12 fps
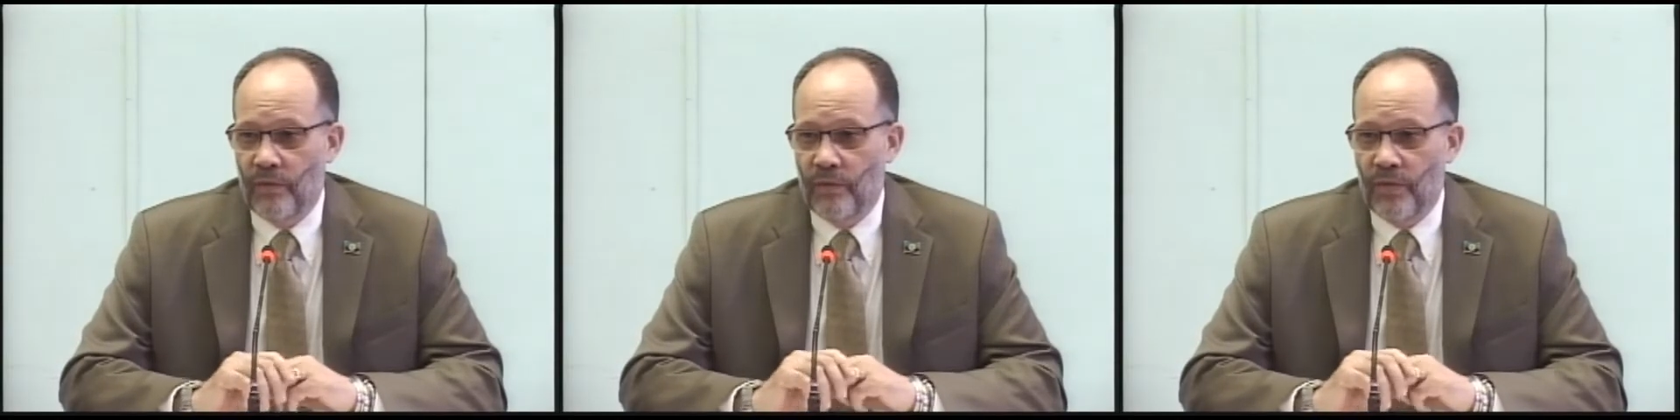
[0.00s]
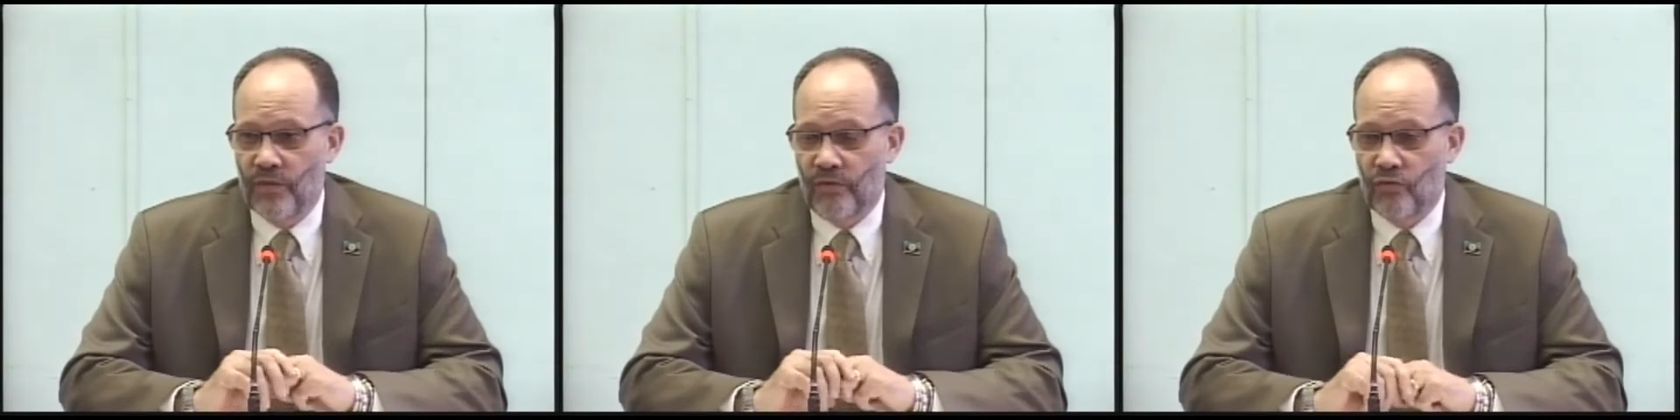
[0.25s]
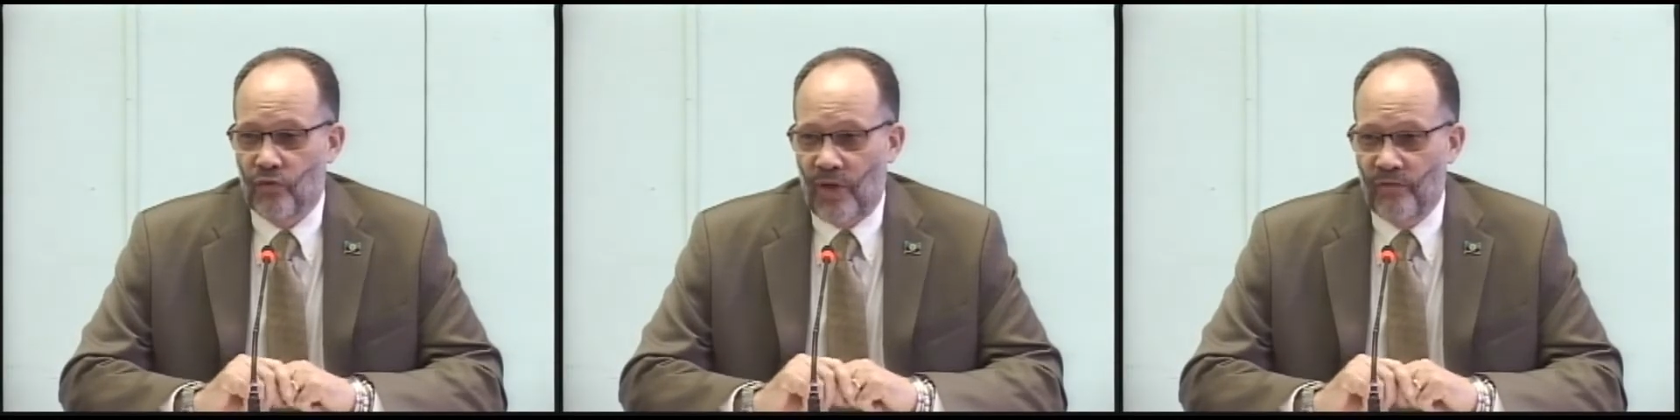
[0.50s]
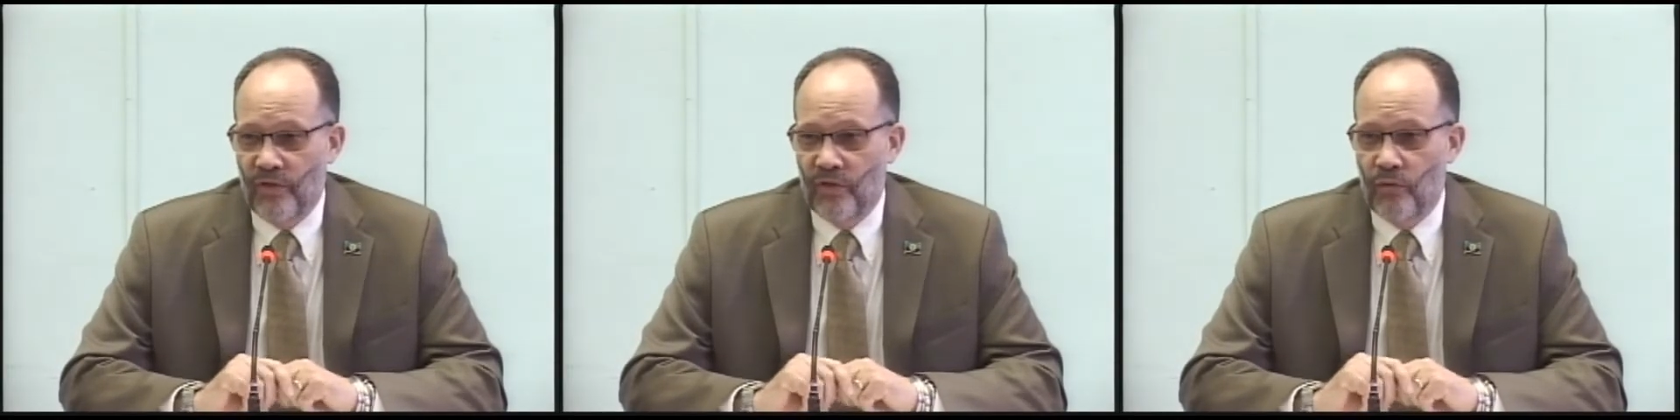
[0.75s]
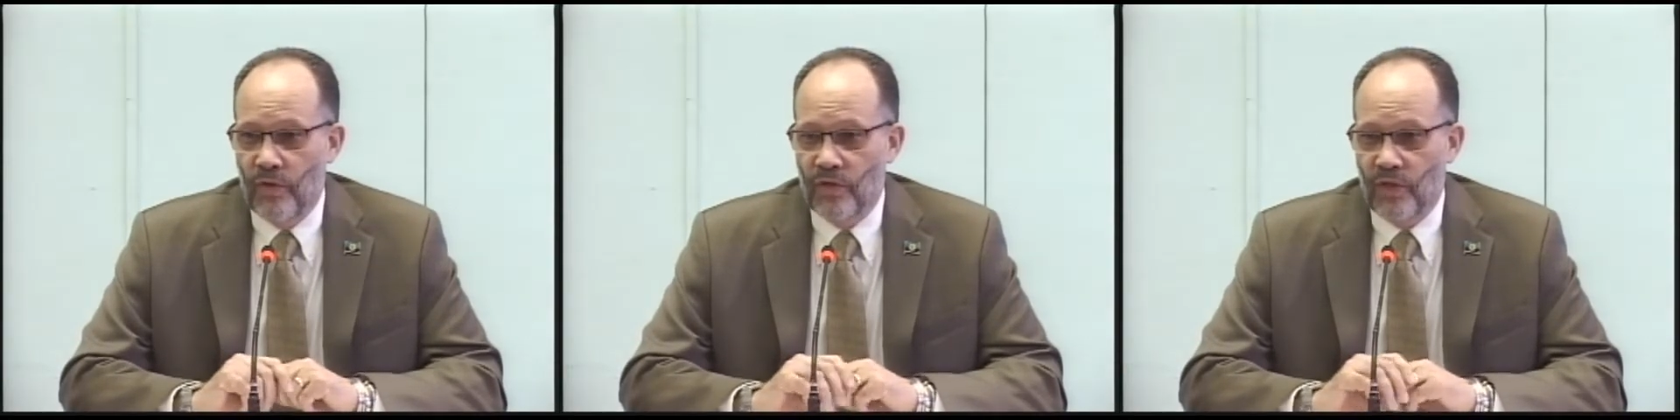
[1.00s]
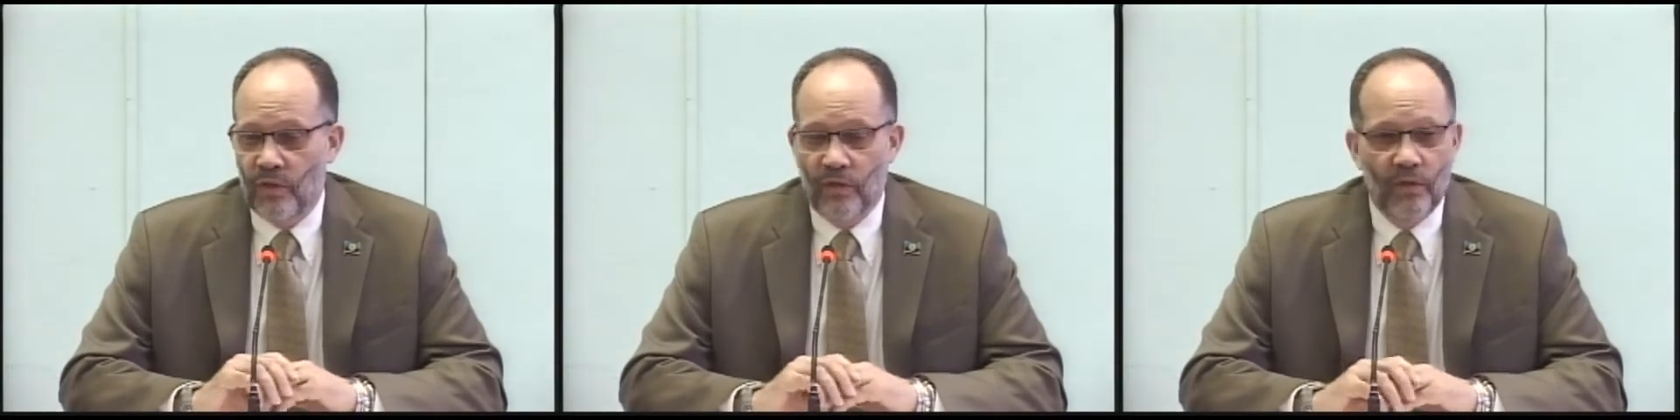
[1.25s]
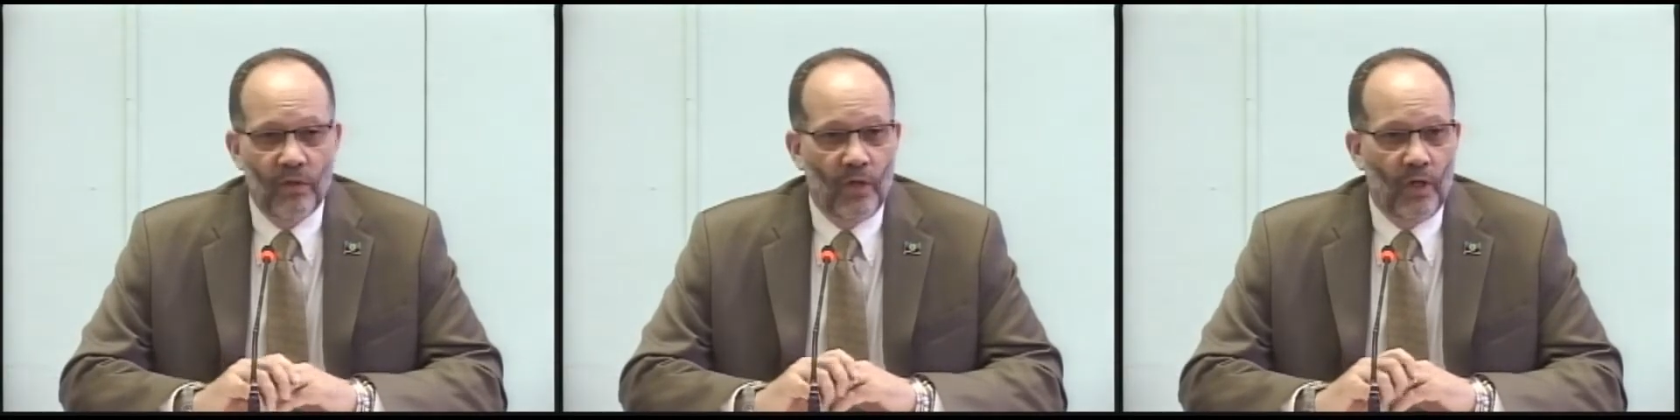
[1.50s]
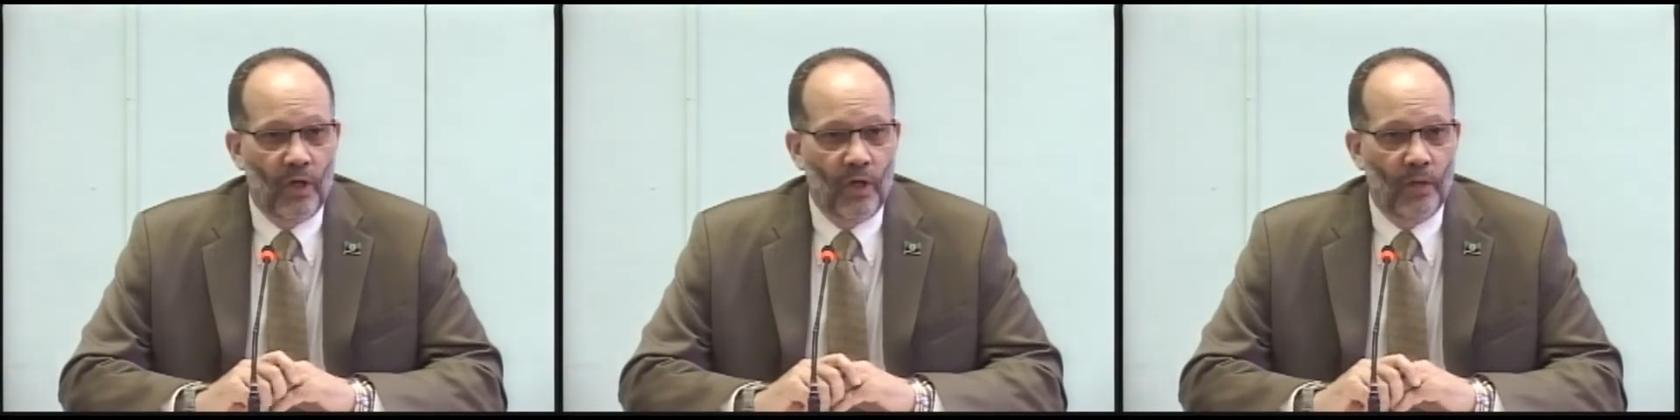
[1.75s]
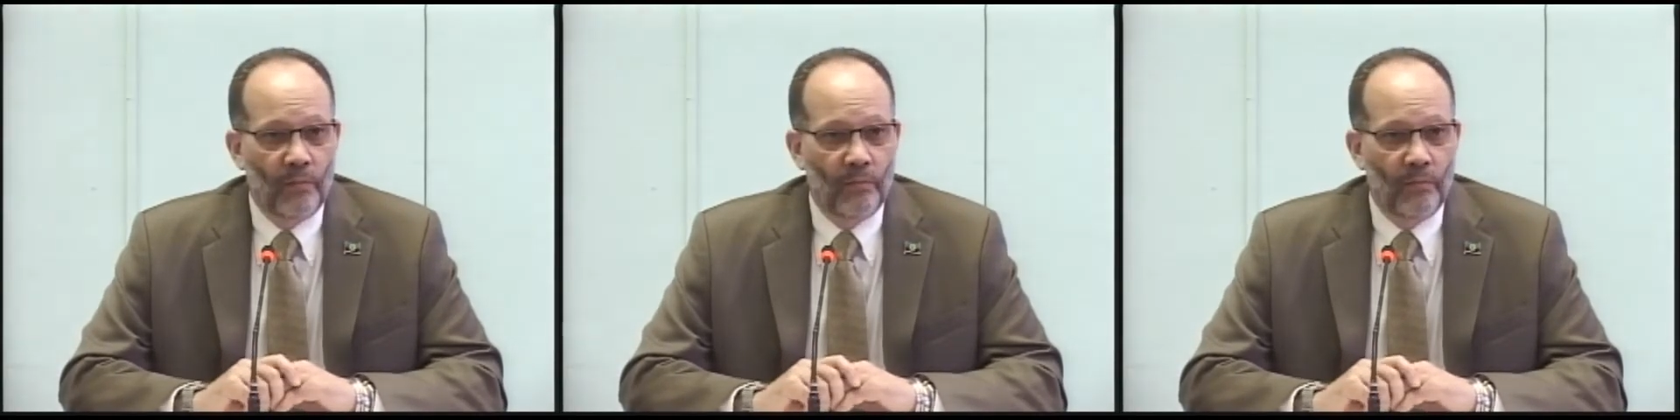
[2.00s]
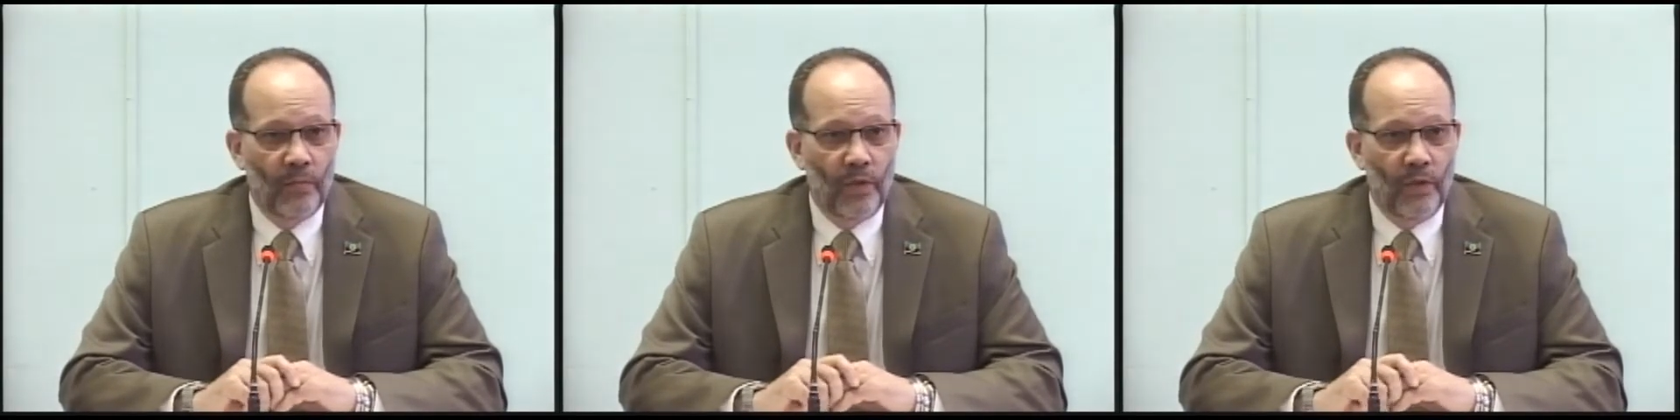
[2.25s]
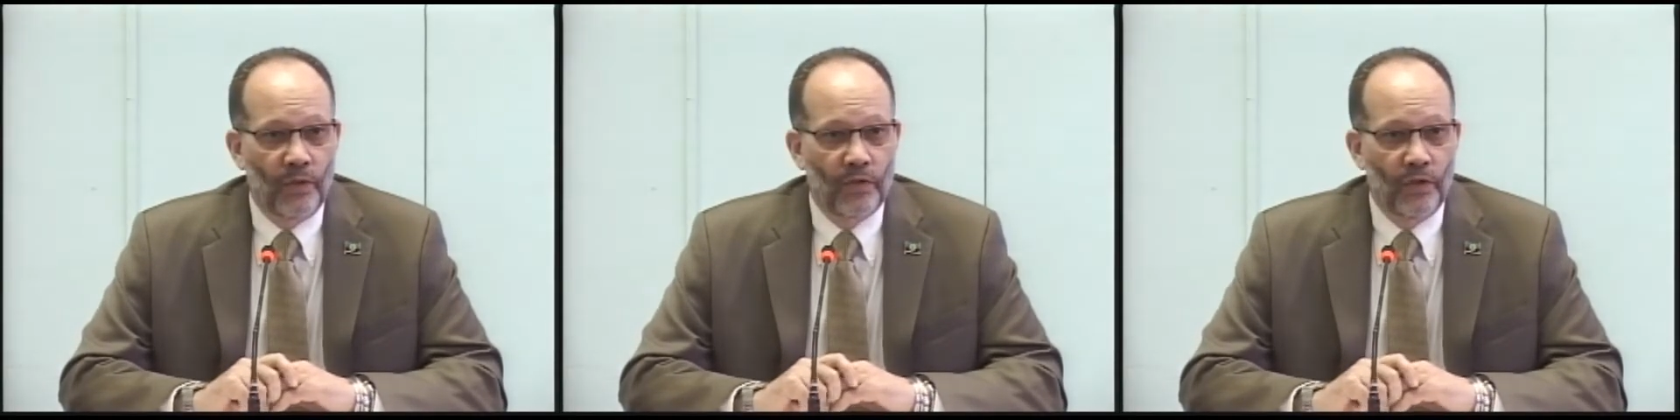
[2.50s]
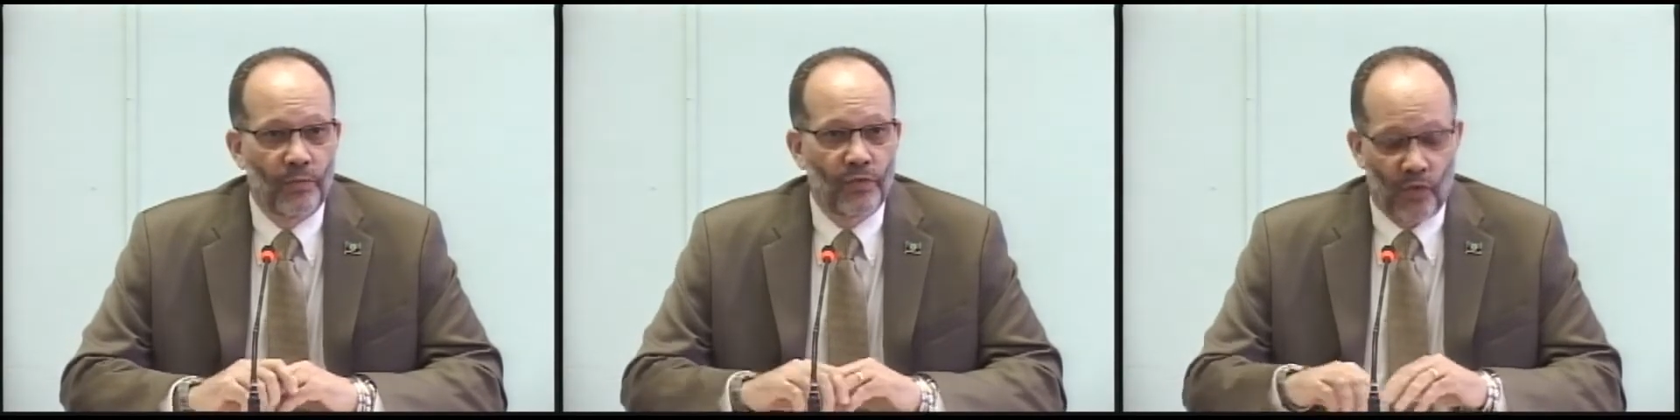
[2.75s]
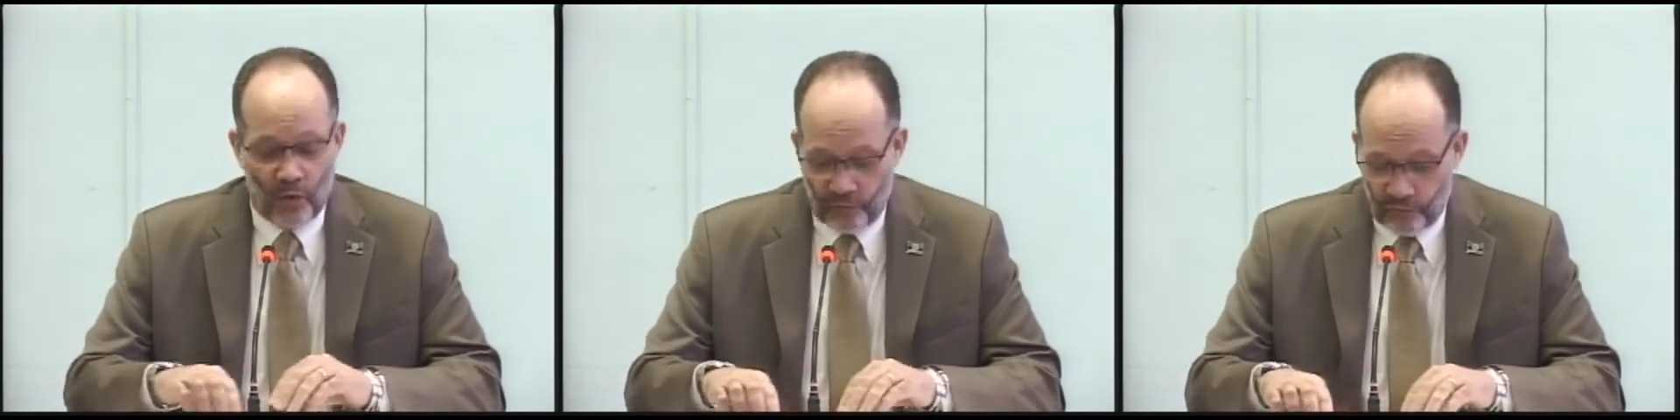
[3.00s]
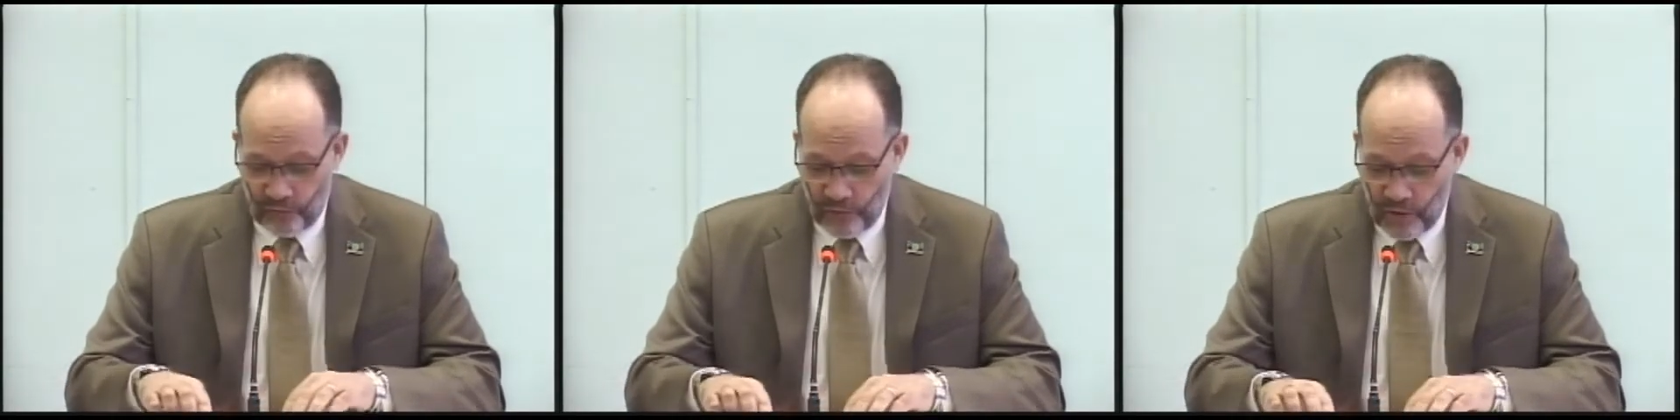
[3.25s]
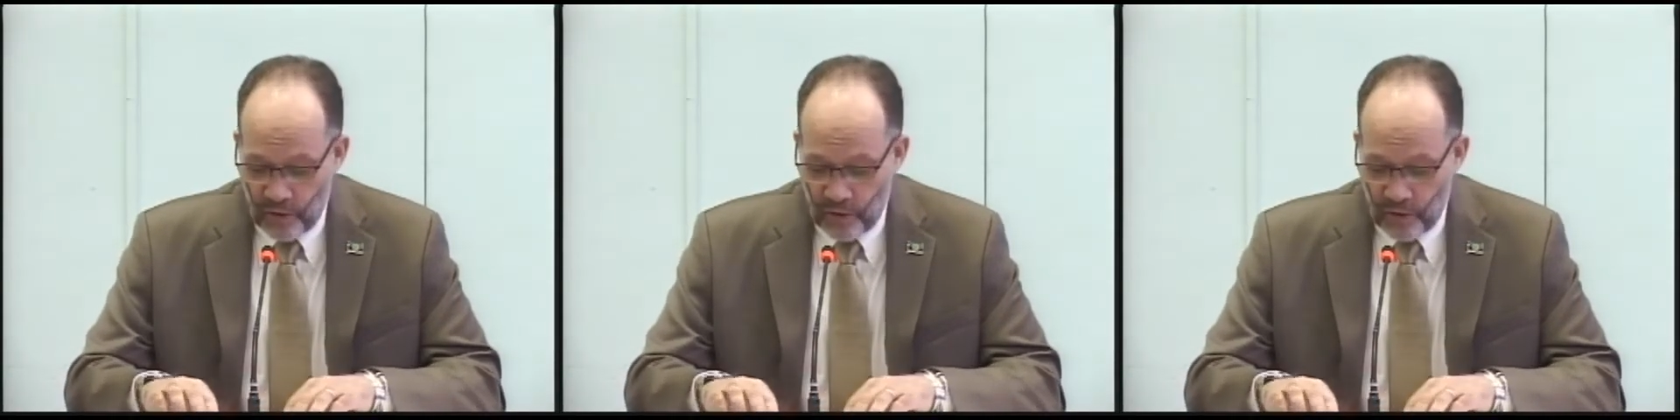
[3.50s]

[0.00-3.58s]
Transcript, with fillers: ease of travel in the region um, in terms of